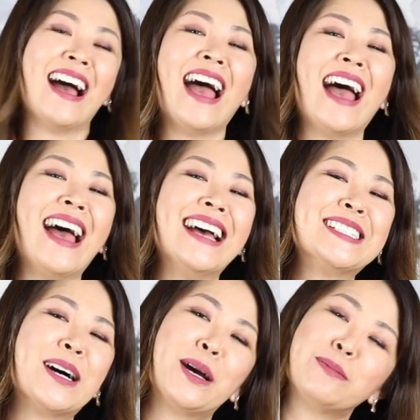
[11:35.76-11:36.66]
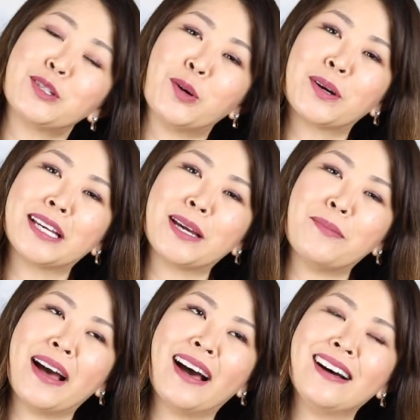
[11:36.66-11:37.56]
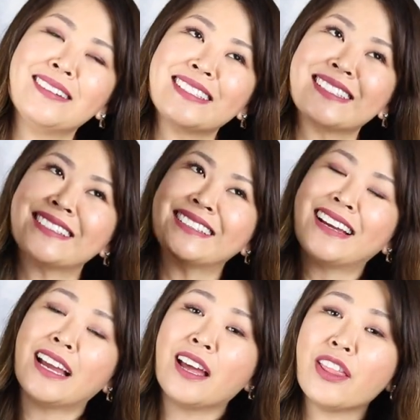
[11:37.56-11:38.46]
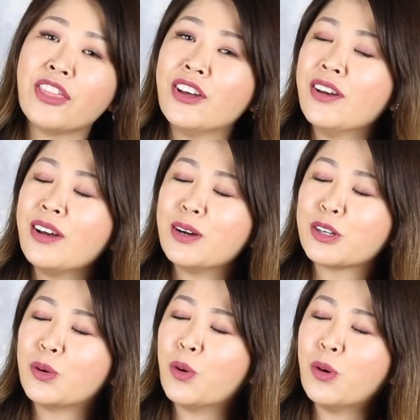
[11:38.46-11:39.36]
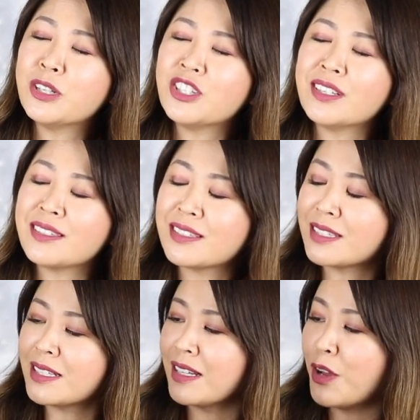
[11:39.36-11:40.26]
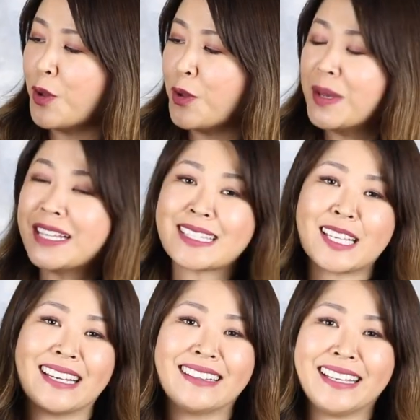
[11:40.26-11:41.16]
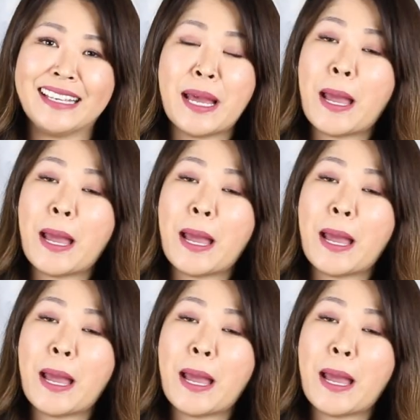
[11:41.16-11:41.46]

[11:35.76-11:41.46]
And I'm talking about the gorgeous Hermes Kelly.